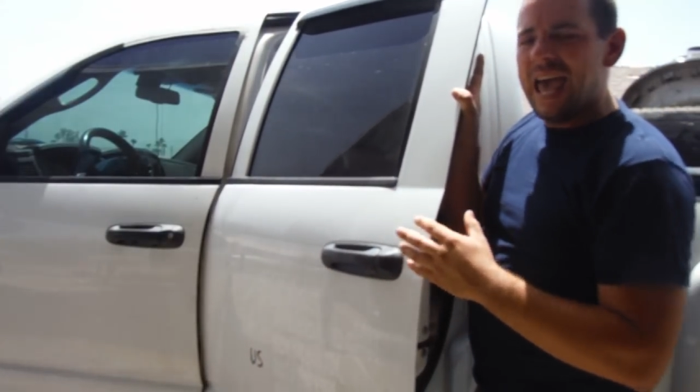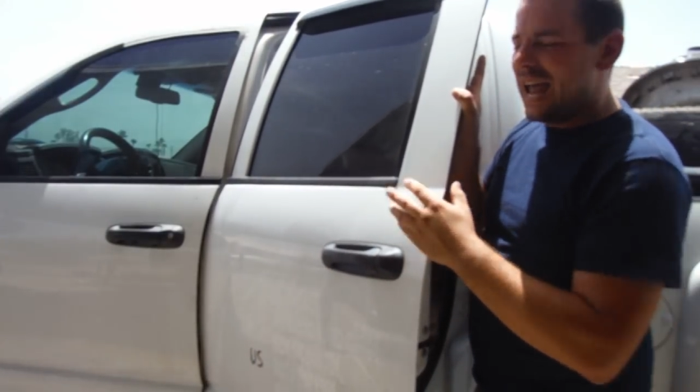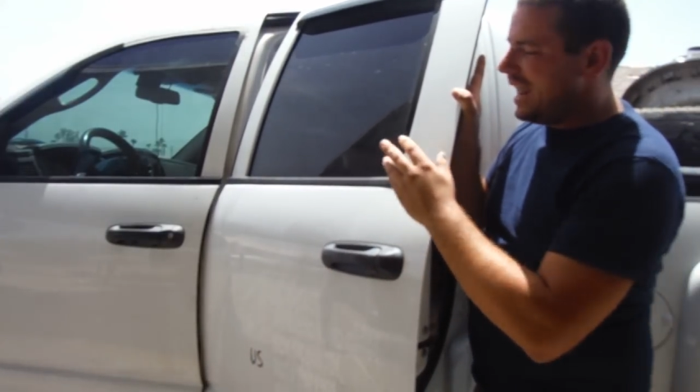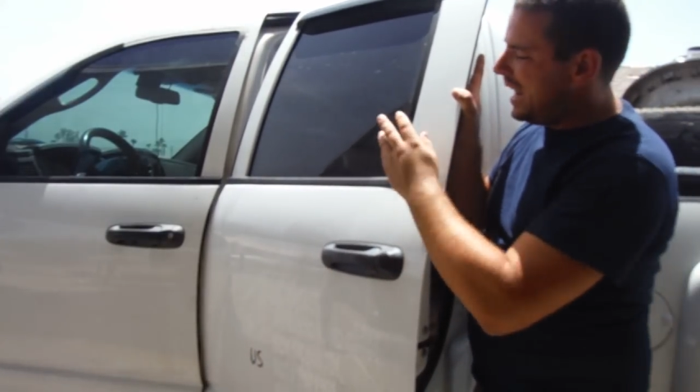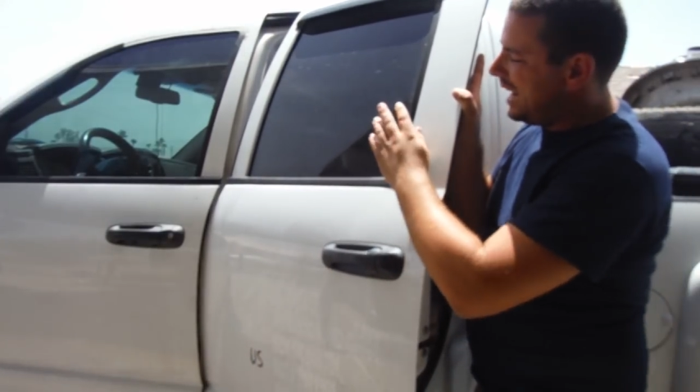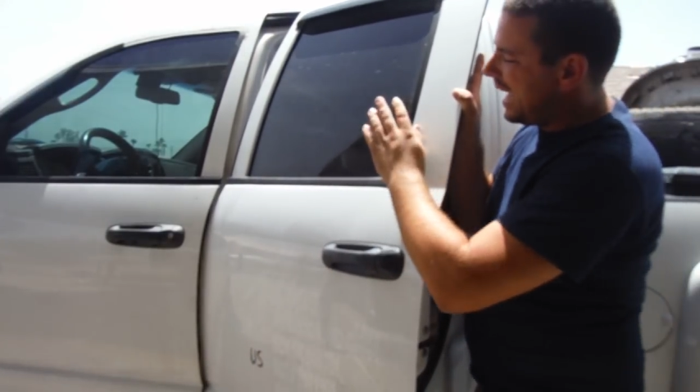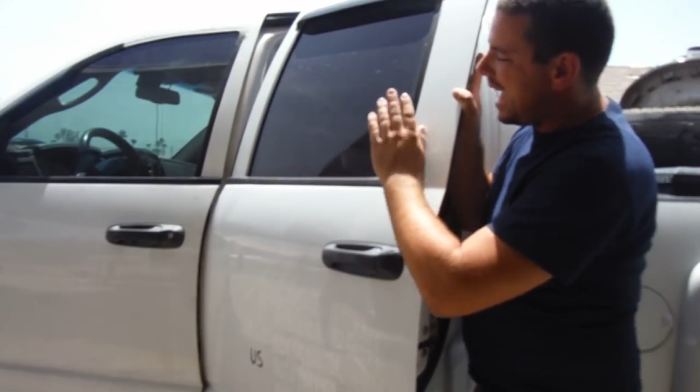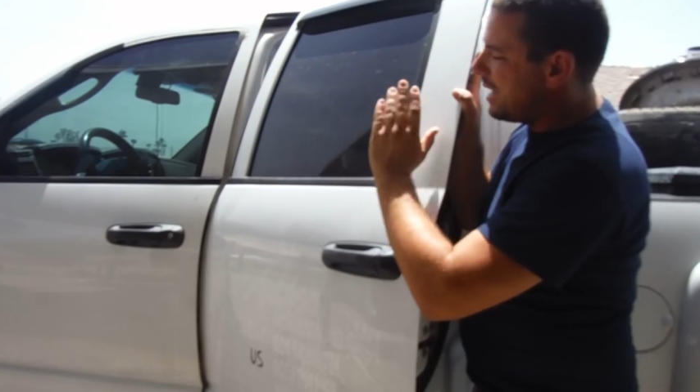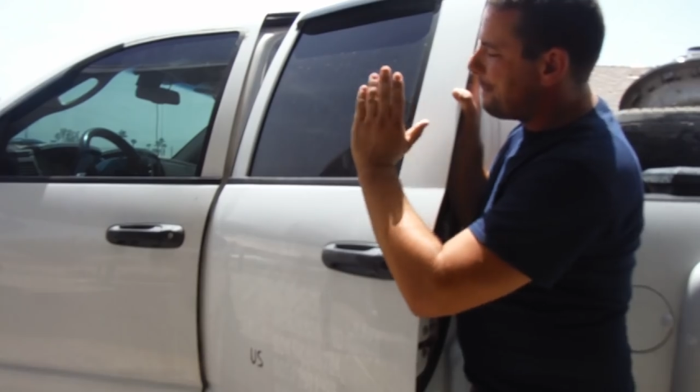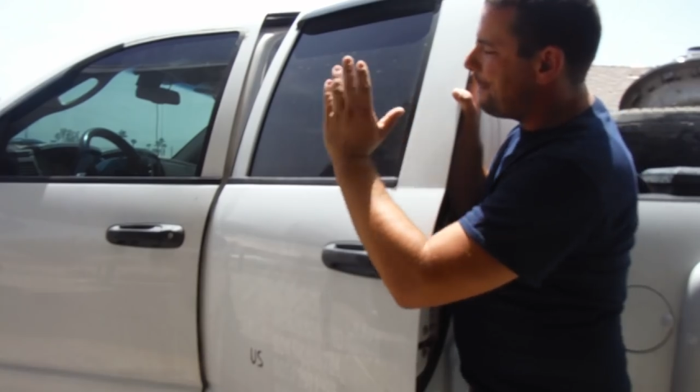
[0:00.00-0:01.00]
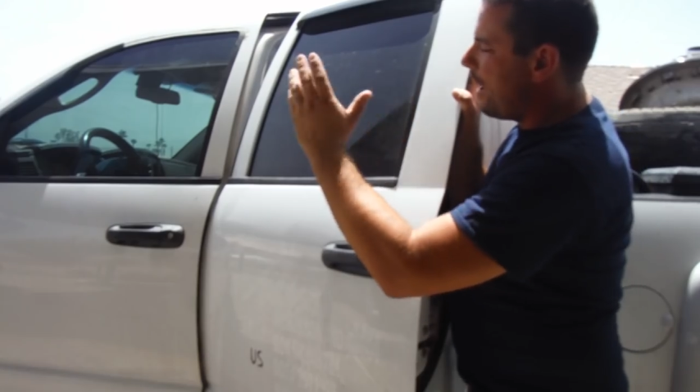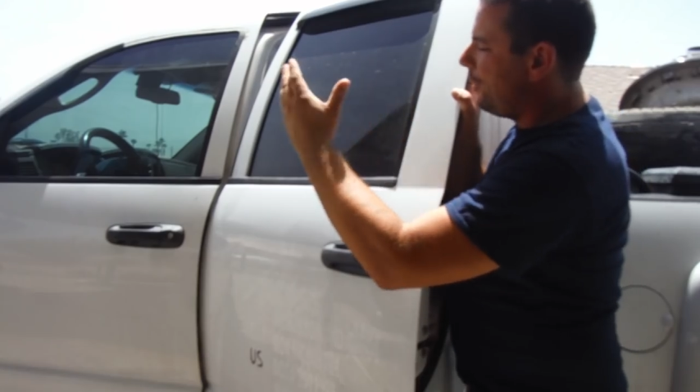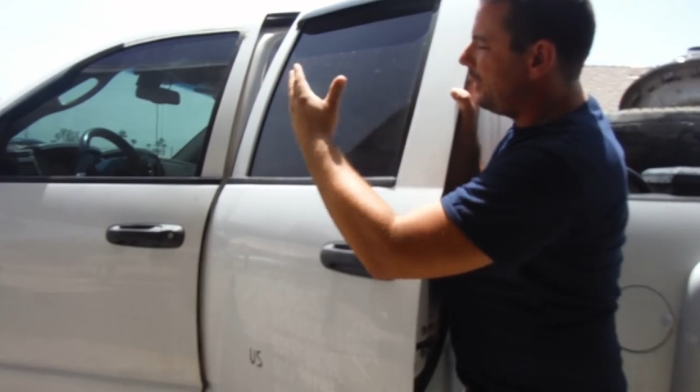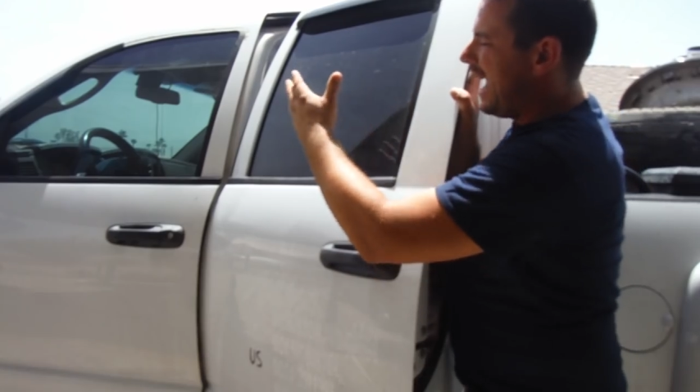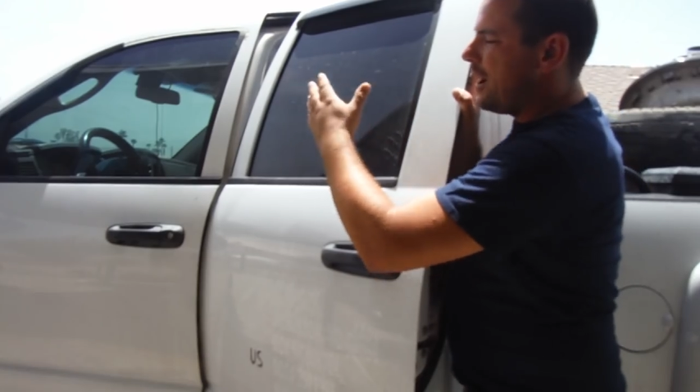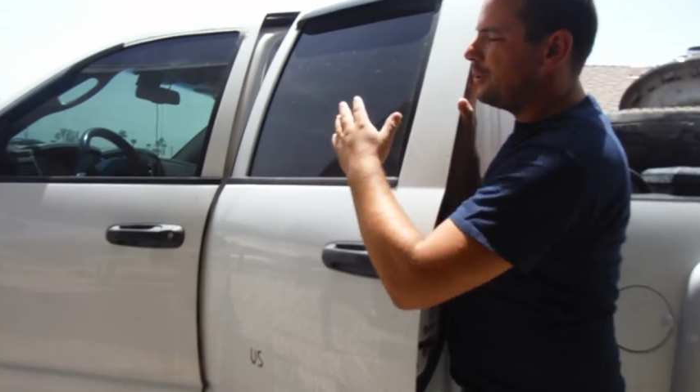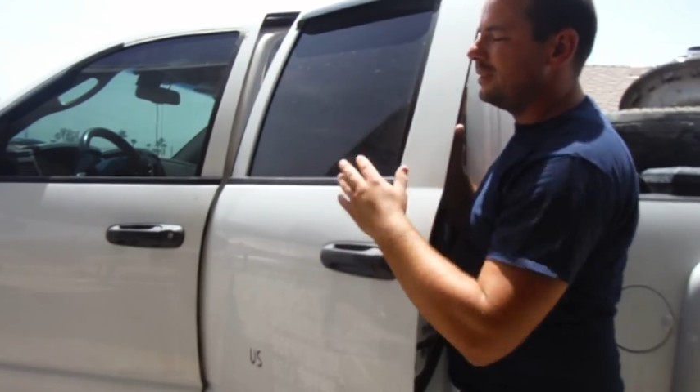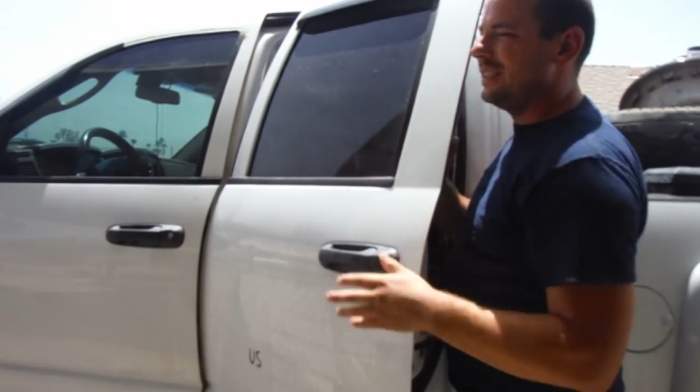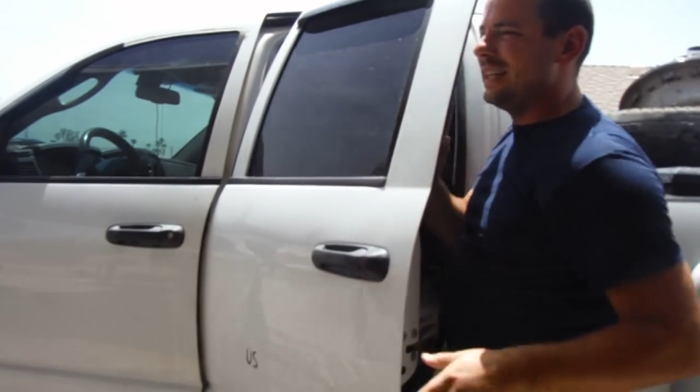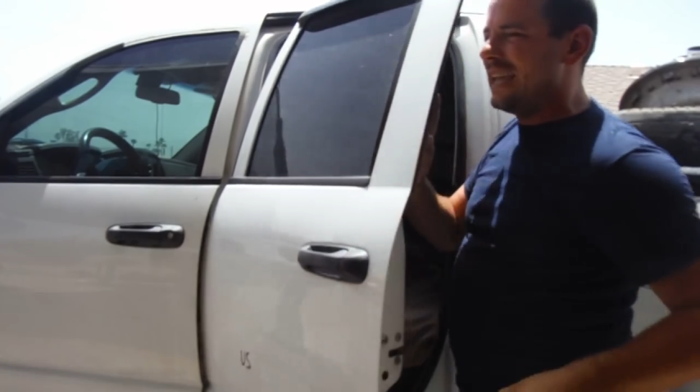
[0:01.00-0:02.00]
and it kind of bubbled
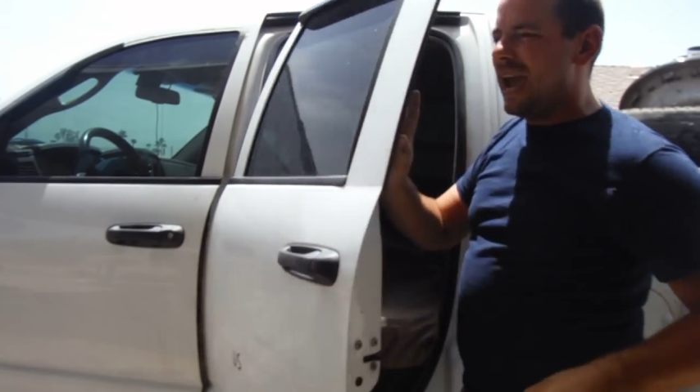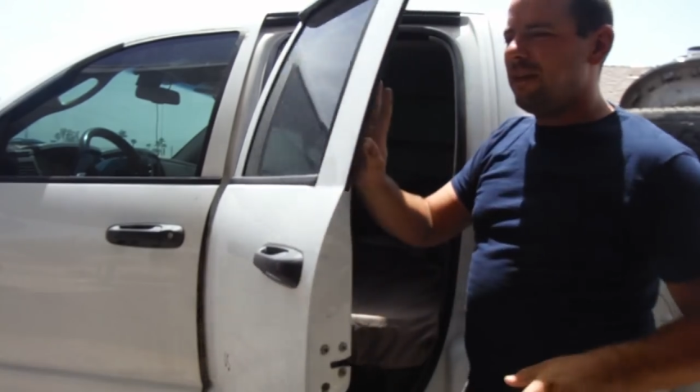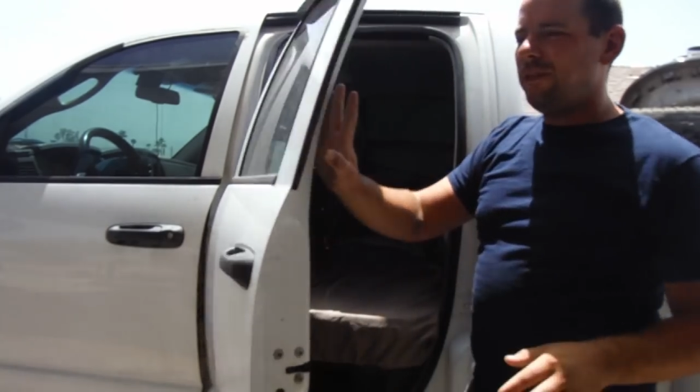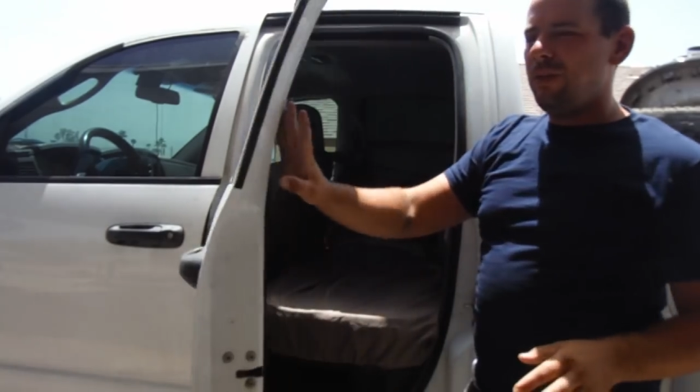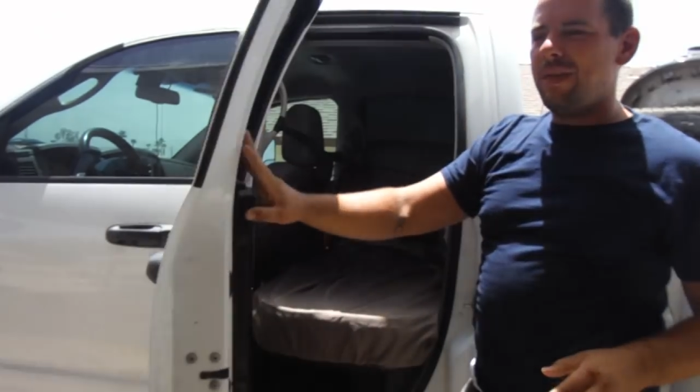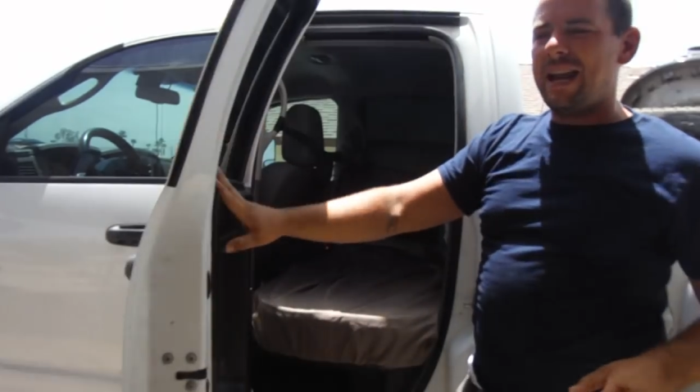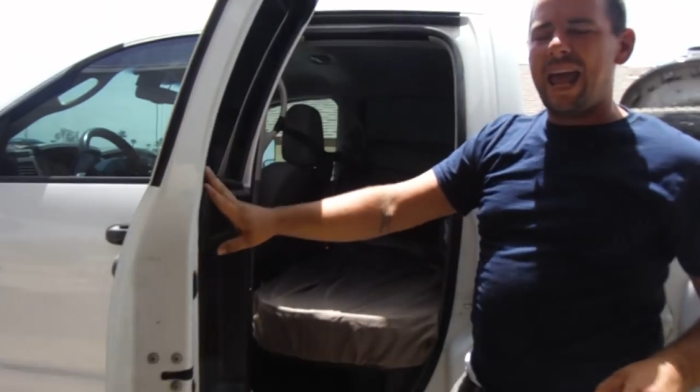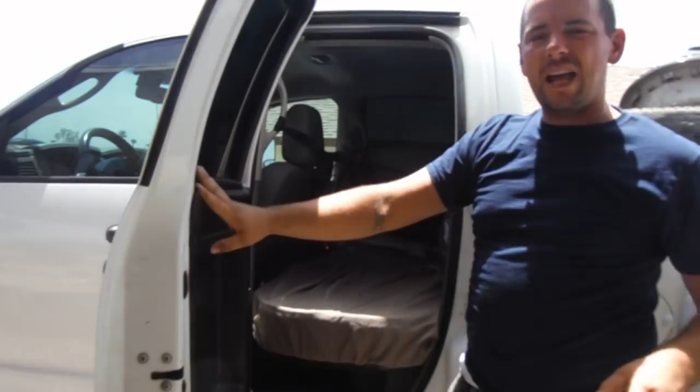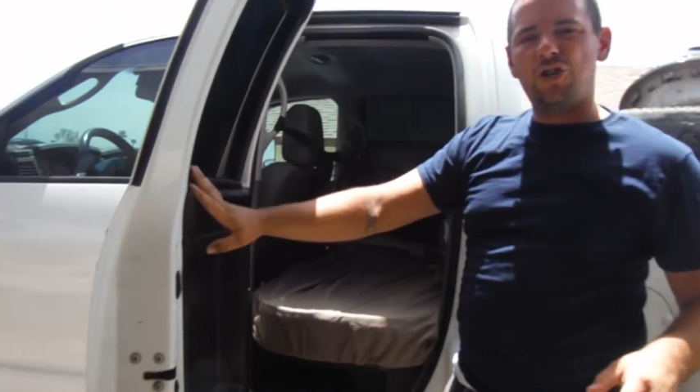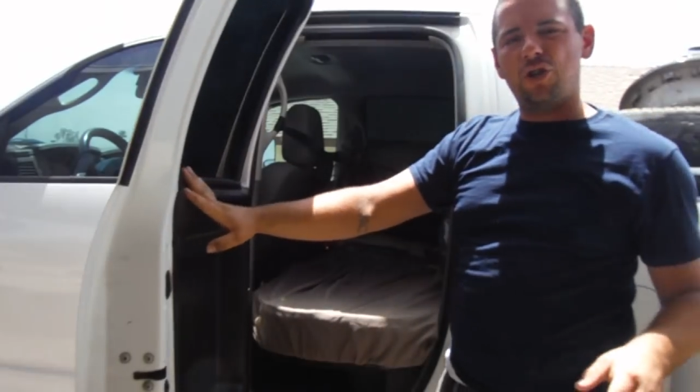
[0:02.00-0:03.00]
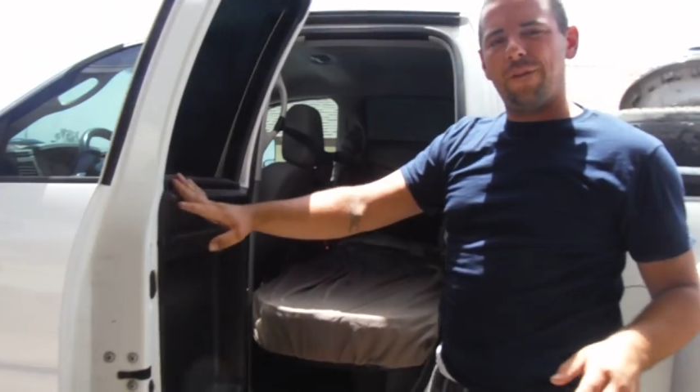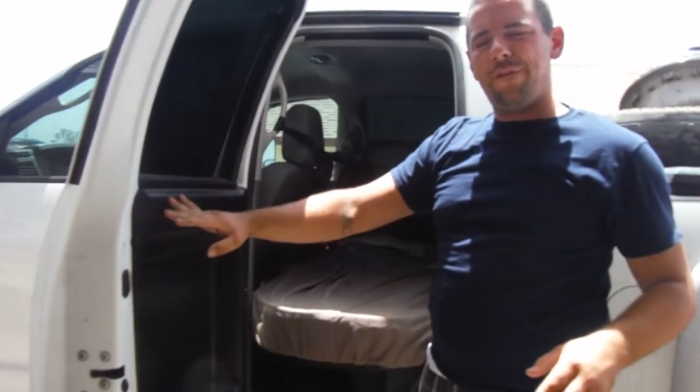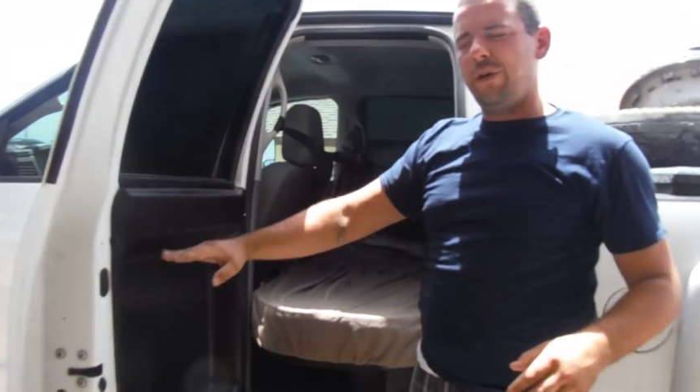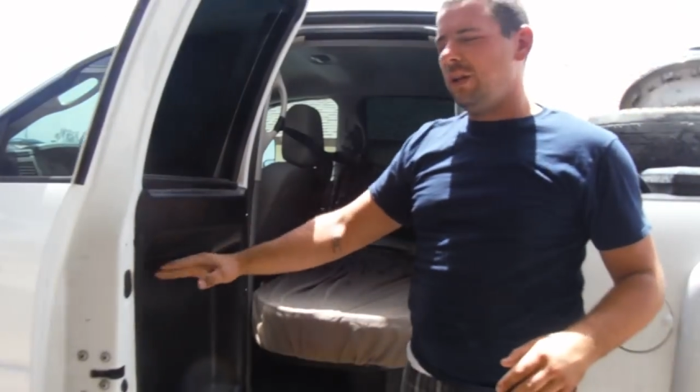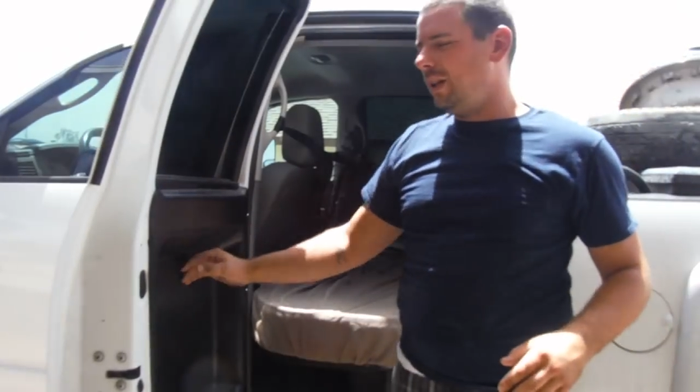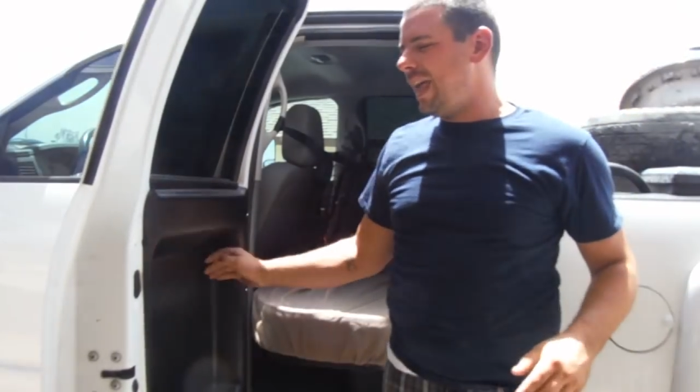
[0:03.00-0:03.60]
out and gave you that extra foot